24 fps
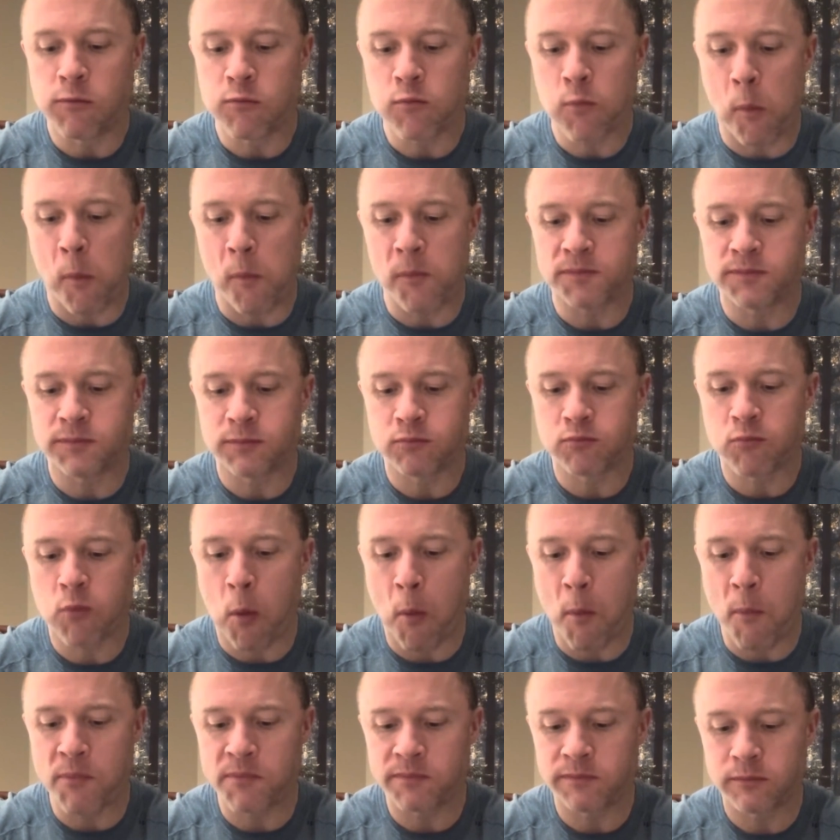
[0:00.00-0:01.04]
Because it
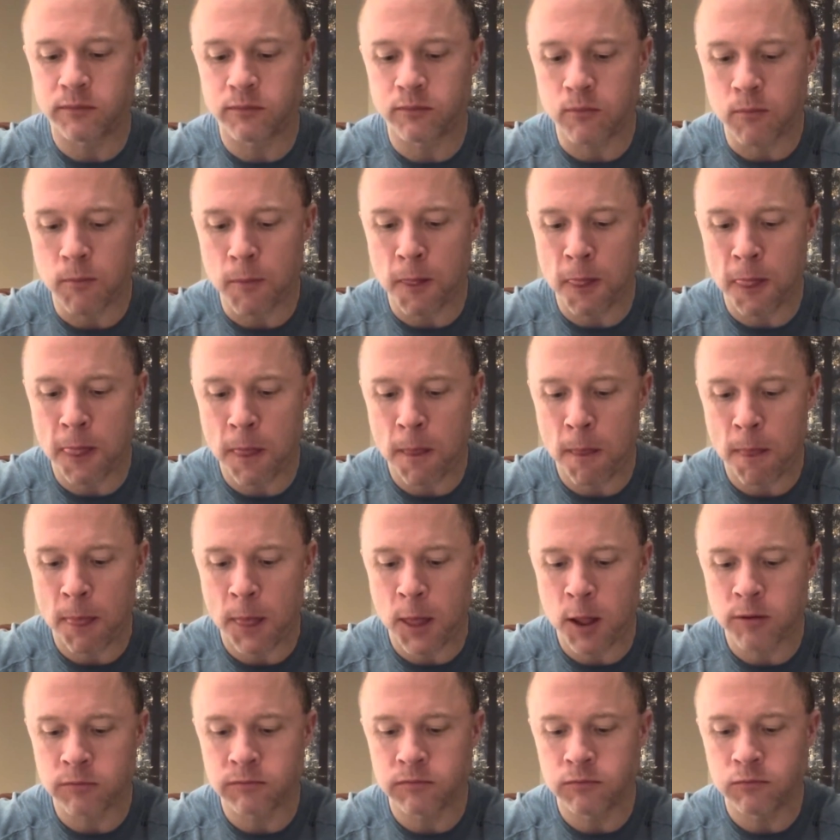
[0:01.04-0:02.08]
controls you from going on
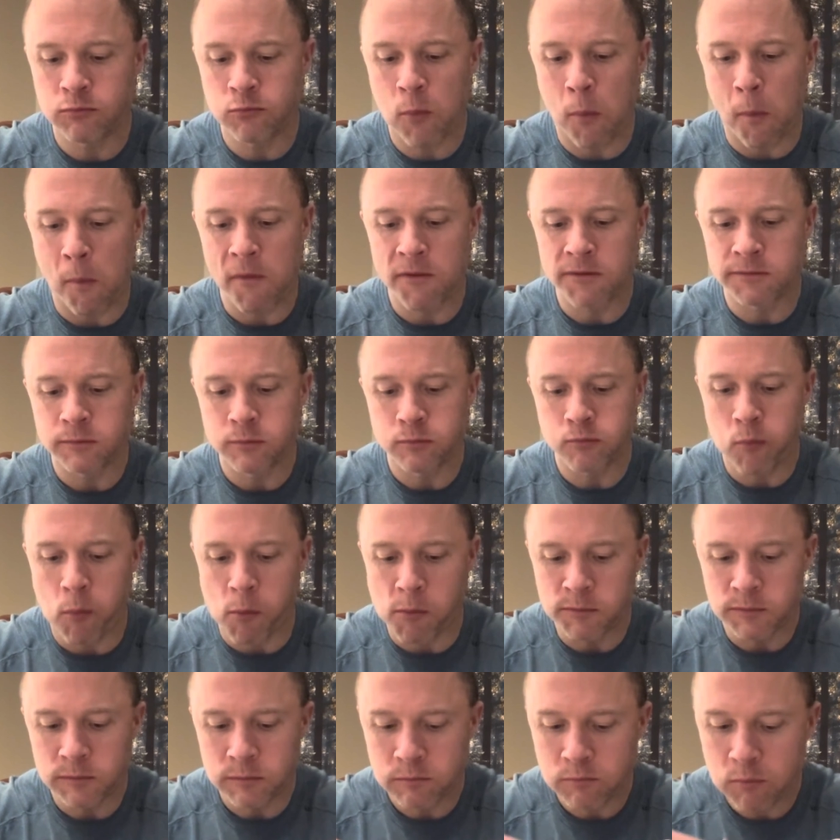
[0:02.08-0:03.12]
a dead
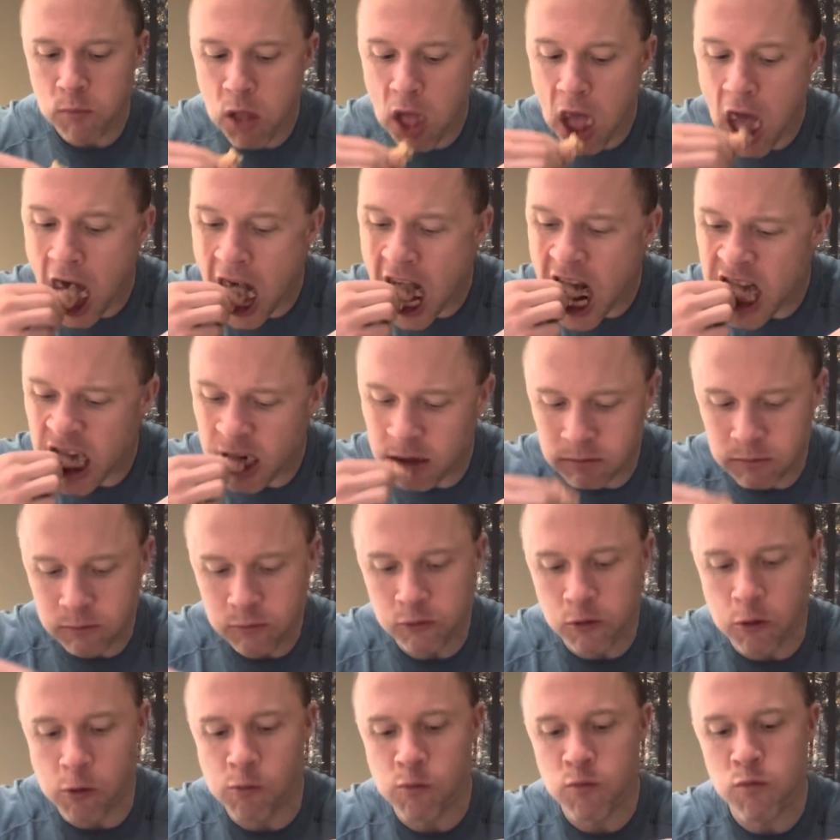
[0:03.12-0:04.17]
open
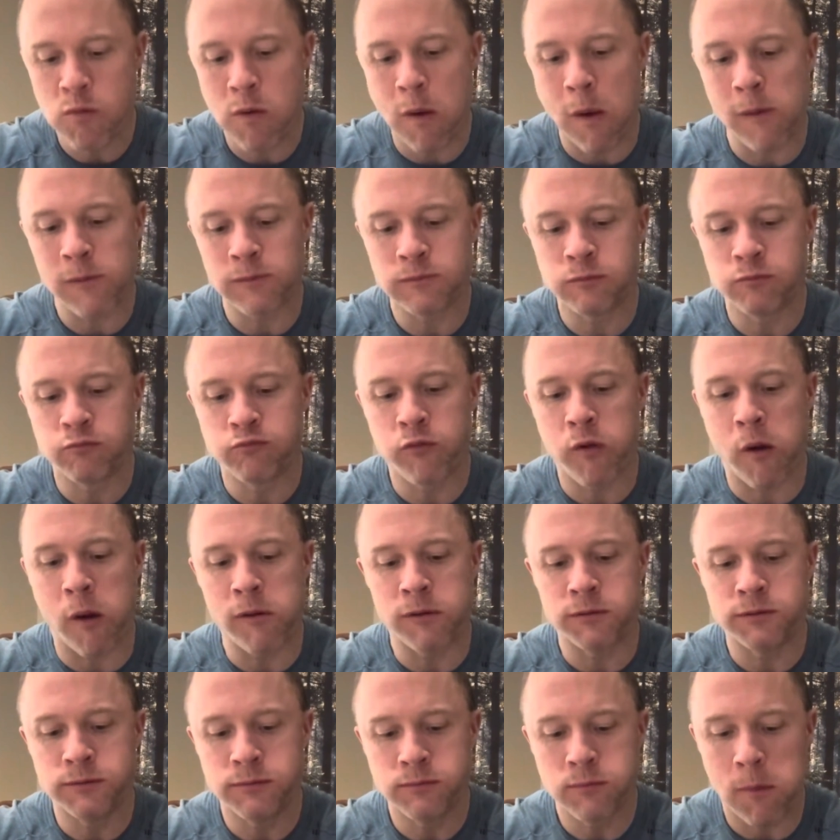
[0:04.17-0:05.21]

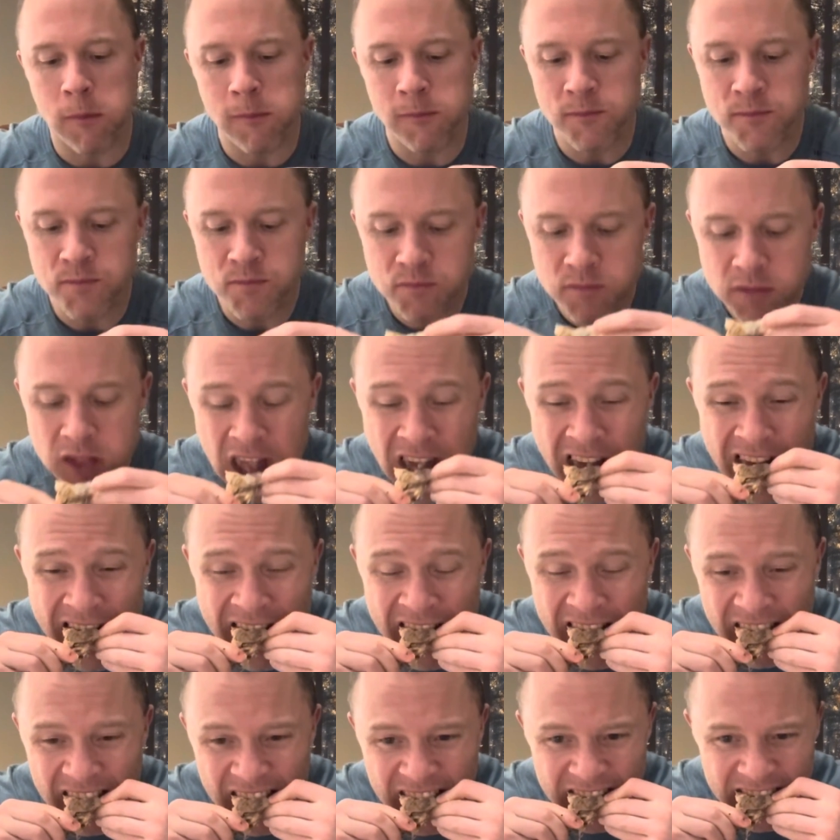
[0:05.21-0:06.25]
binge from morning to
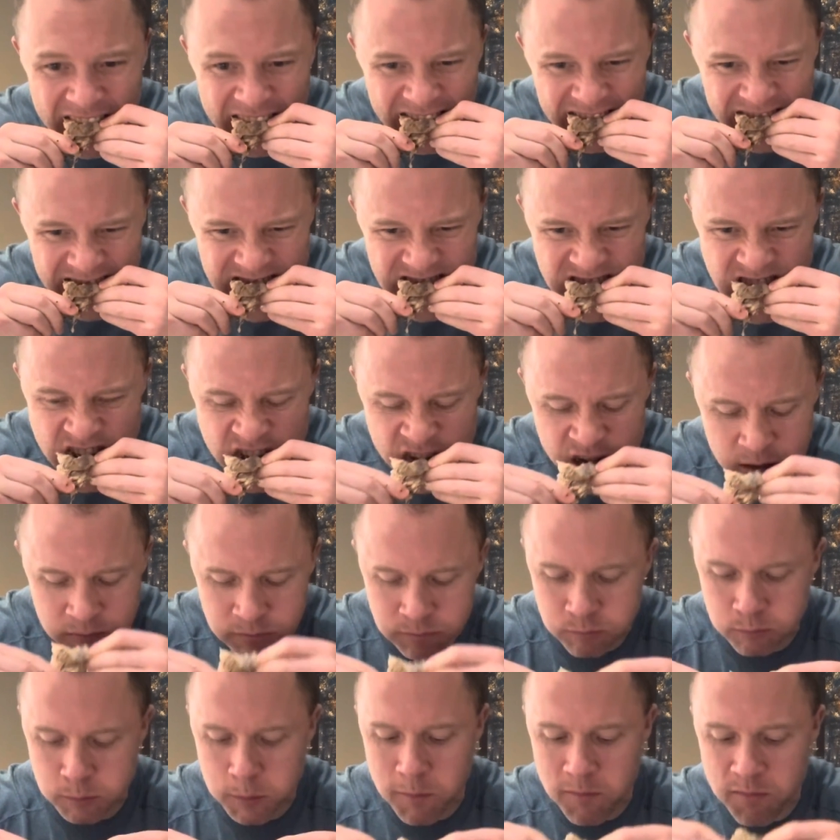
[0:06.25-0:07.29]
night.
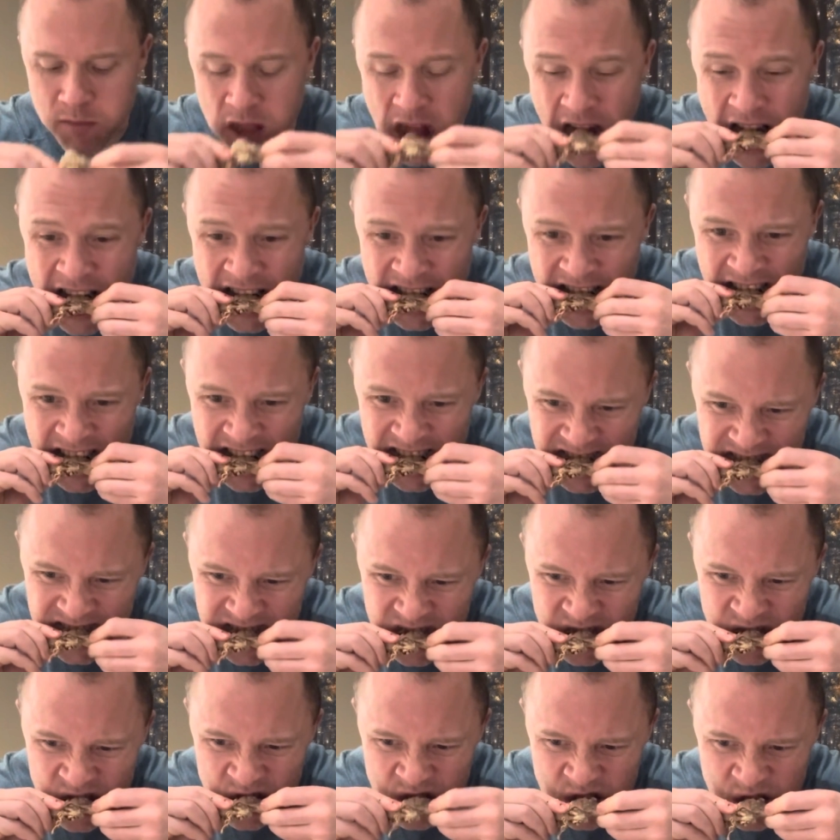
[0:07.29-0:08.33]
This is
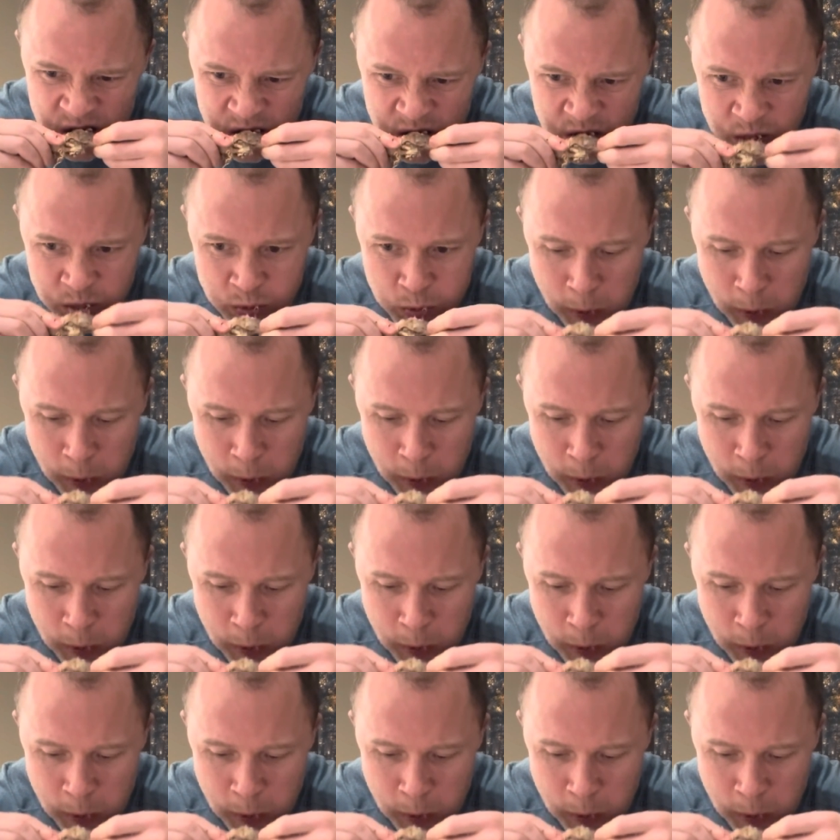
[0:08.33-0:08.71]
exactly